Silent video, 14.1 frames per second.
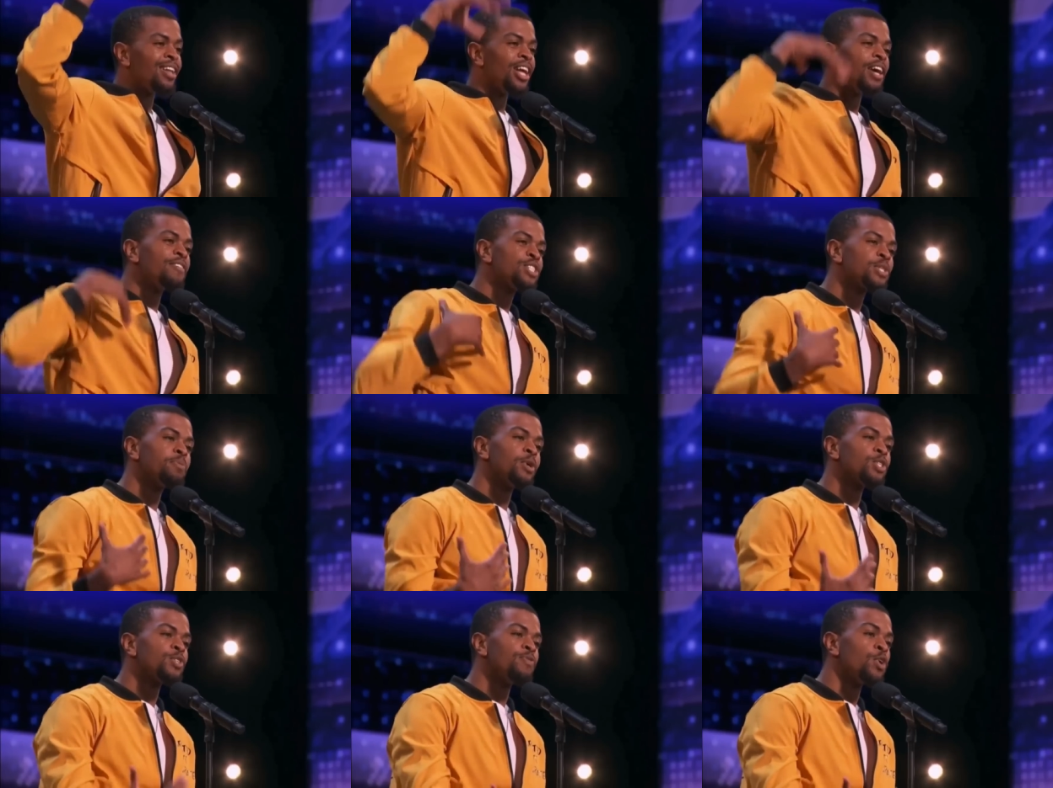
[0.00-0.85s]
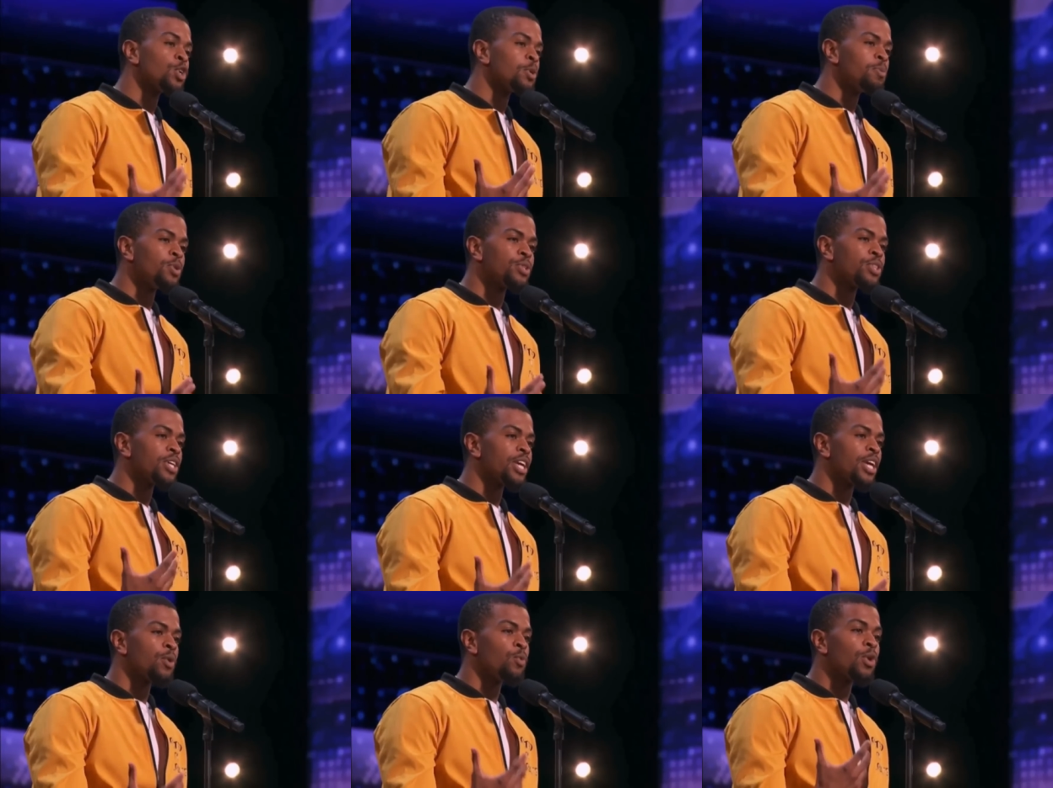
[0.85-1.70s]
love is the most vulnerable
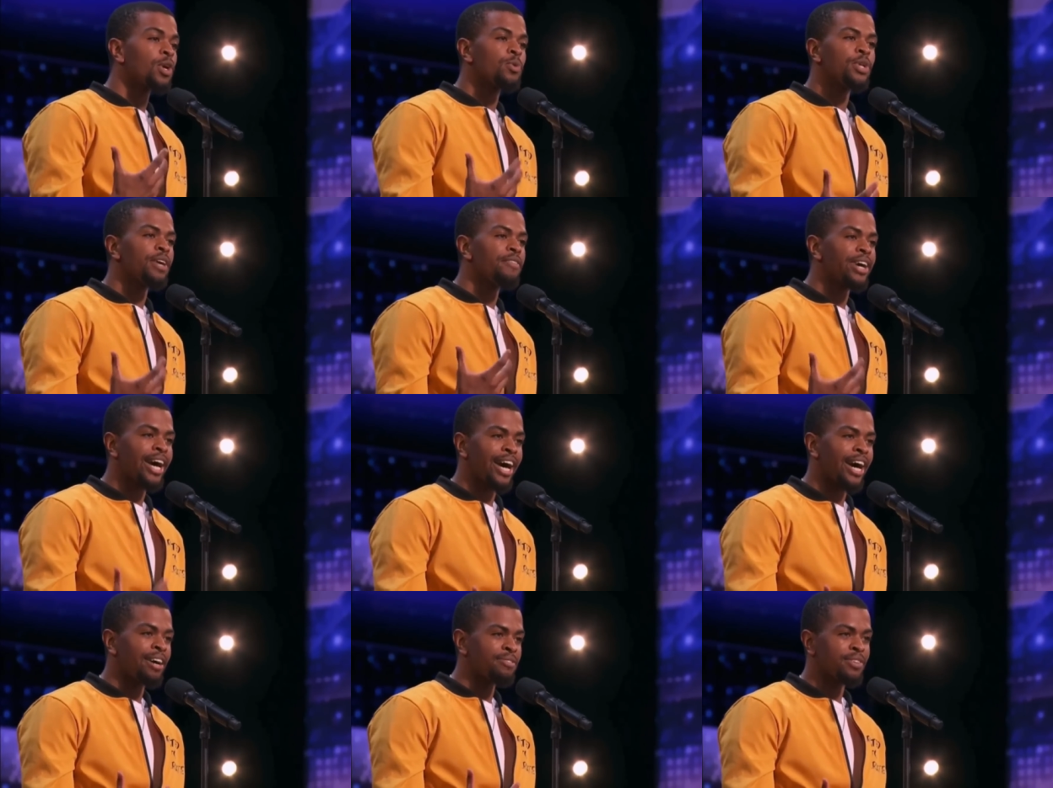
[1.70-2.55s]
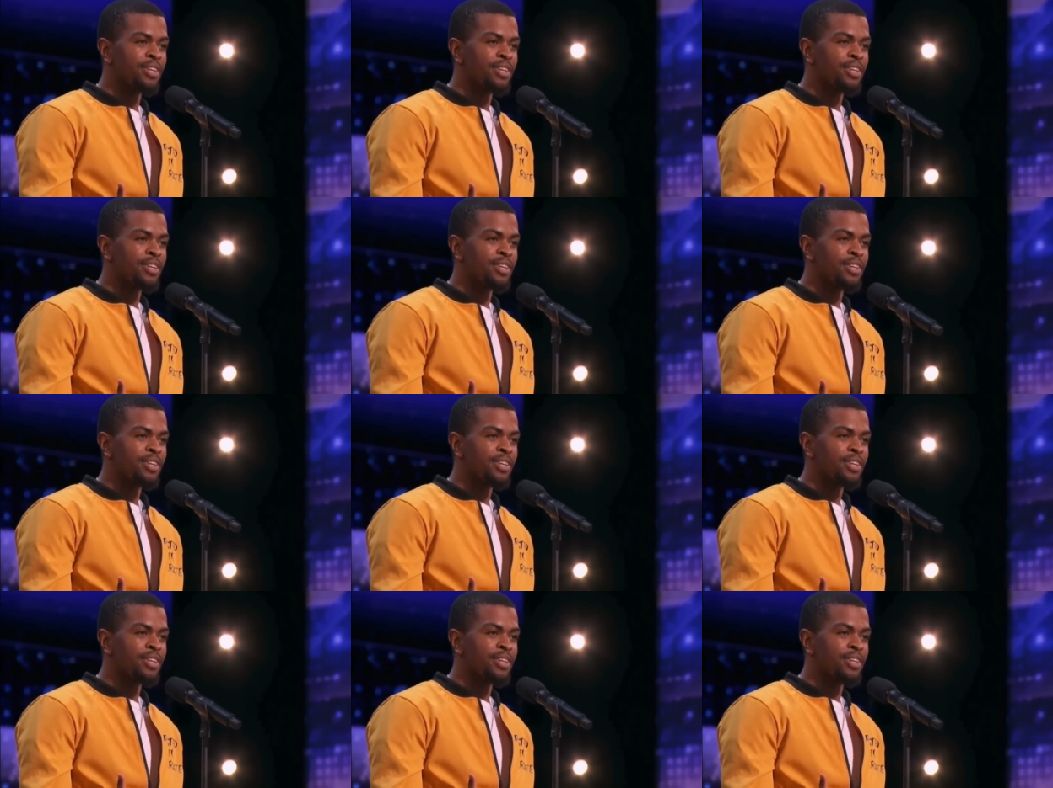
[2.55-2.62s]
thing one will ever have.